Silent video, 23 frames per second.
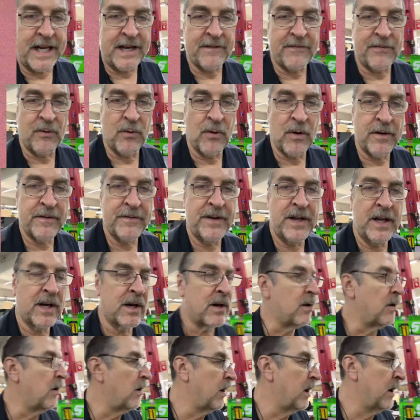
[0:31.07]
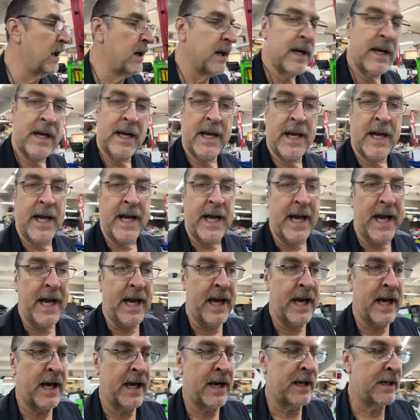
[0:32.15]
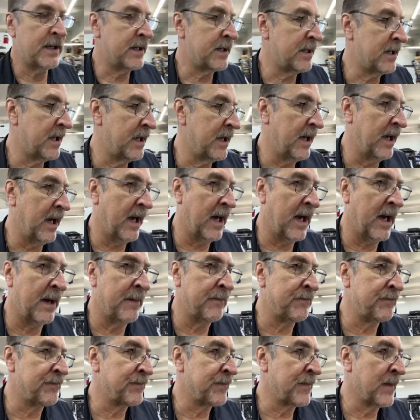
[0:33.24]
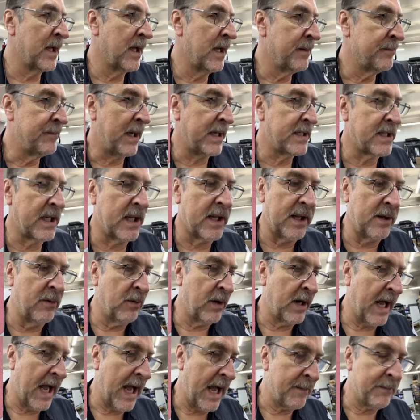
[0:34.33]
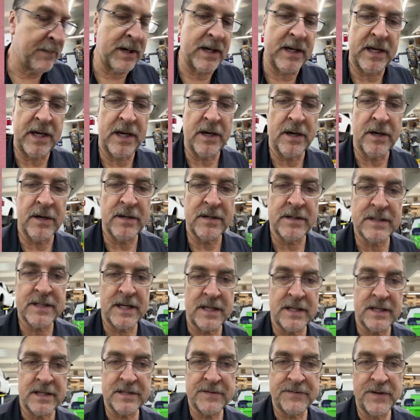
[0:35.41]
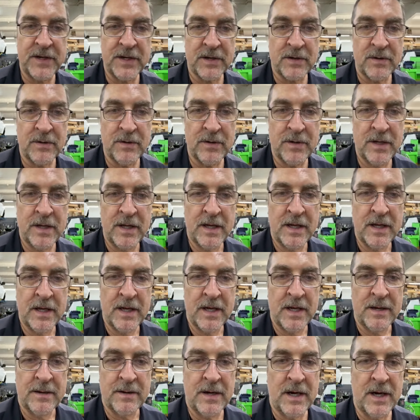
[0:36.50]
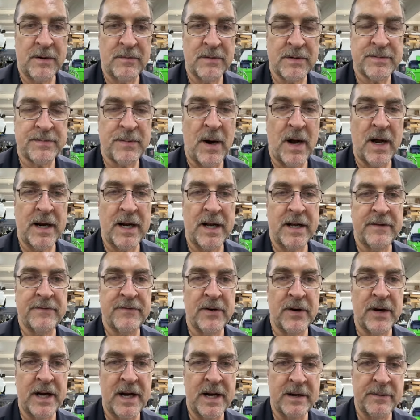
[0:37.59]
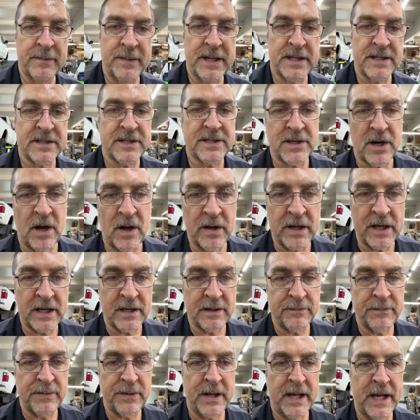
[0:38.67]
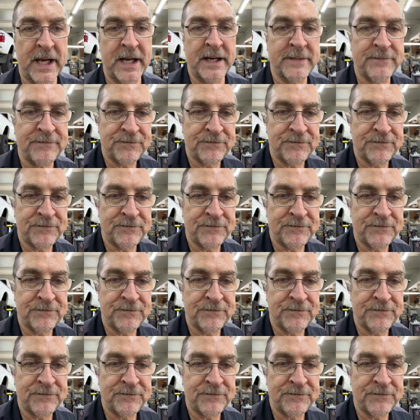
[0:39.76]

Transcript: EEC4 vehicle. And um, basically what happened here is that this vehicle uh, was brought in for intermittent stalling complaint.